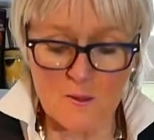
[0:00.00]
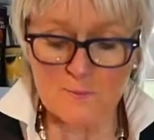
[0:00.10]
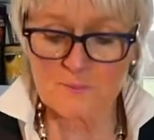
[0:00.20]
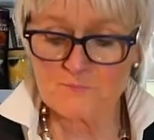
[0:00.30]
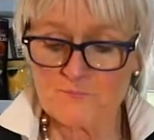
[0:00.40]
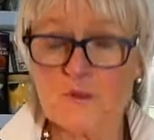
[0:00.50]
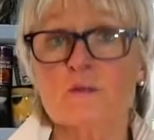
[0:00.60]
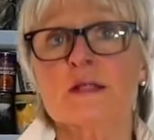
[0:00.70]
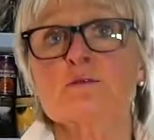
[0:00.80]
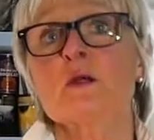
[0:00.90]
up,
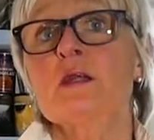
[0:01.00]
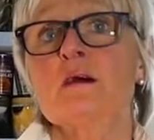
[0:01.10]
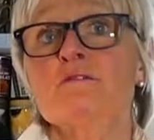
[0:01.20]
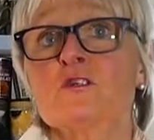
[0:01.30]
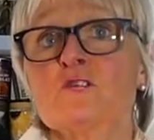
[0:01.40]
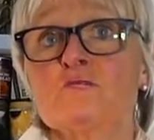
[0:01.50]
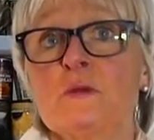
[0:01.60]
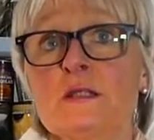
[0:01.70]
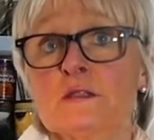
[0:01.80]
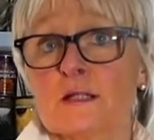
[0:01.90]
and that's why you have tough
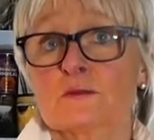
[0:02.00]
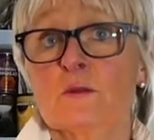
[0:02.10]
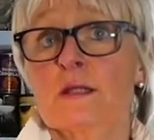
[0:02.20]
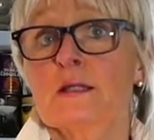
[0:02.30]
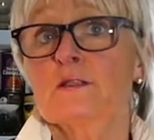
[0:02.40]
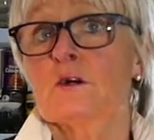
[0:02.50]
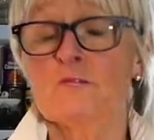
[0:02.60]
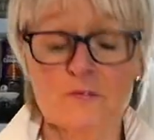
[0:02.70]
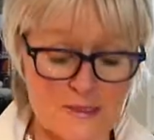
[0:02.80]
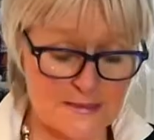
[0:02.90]
meat. That's why you get
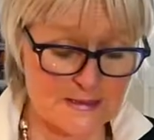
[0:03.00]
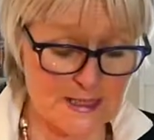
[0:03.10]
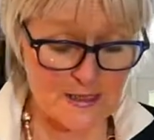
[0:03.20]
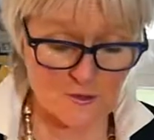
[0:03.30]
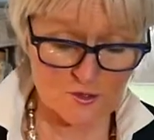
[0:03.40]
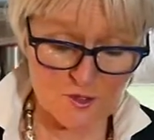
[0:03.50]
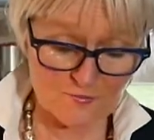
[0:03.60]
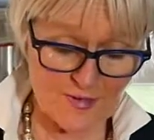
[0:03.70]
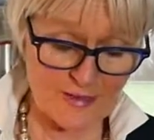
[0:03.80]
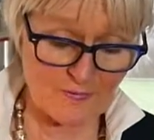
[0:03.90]
tough fillet steak or
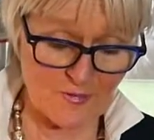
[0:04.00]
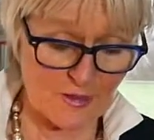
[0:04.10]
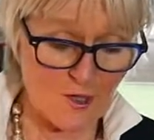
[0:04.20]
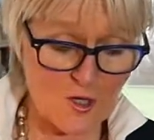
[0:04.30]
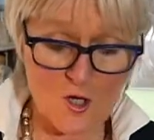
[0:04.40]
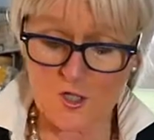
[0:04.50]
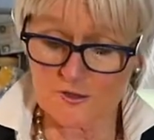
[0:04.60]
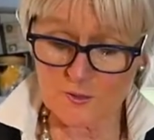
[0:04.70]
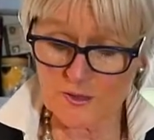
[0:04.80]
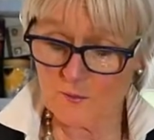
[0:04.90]
tough anything.
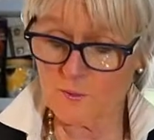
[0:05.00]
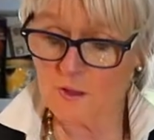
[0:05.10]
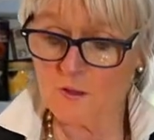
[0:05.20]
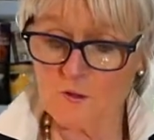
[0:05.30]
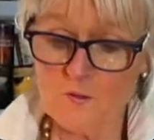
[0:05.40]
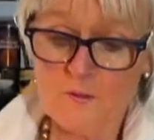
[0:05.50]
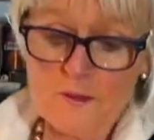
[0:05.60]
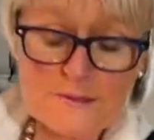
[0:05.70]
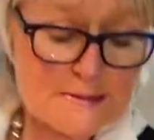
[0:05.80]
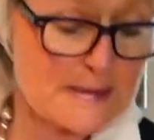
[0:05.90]
So here we go. As I